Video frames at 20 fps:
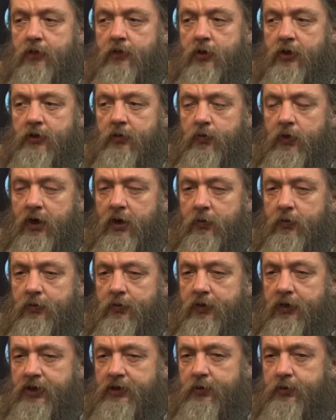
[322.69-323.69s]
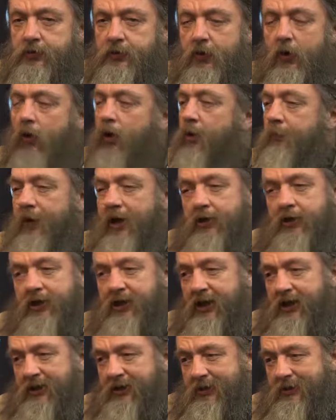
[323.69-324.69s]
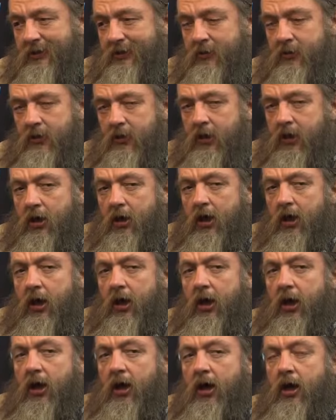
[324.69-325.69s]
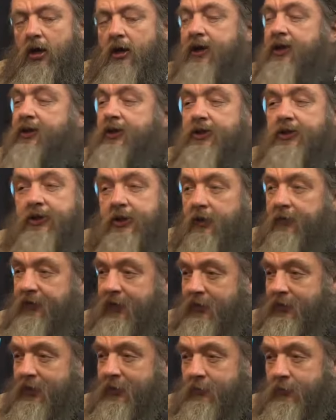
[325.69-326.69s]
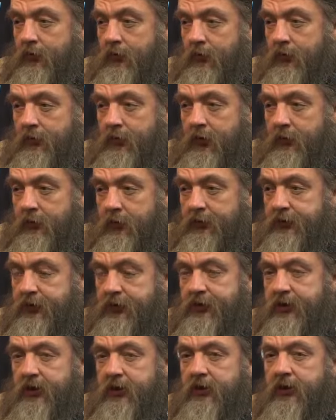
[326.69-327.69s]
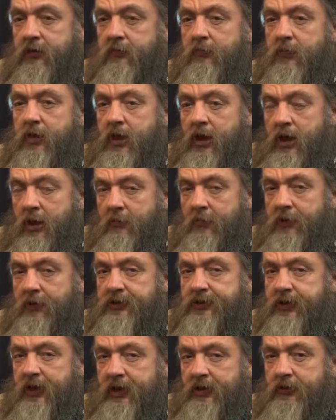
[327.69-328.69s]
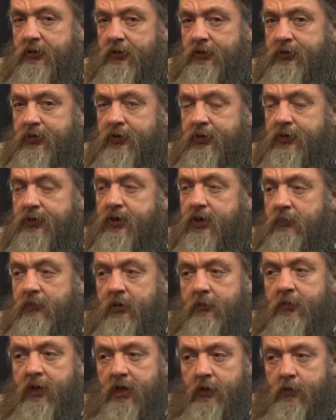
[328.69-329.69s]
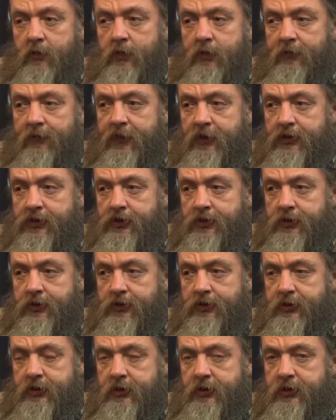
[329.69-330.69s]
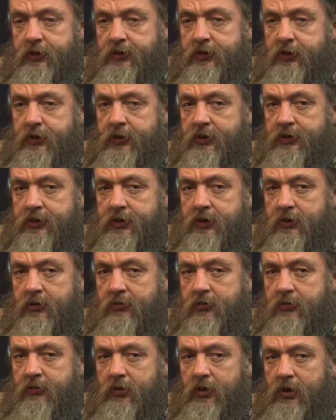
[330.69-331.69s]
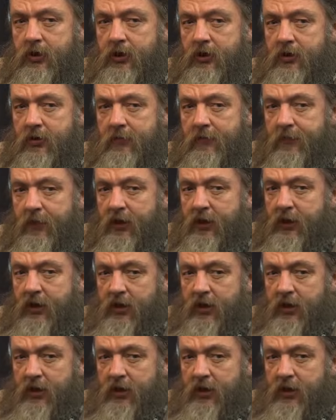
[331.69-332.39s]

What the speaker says: for quite a while. Things was all about links. Links are still very important, I'm not dissing them, but site content is coming back with a vengeance. And so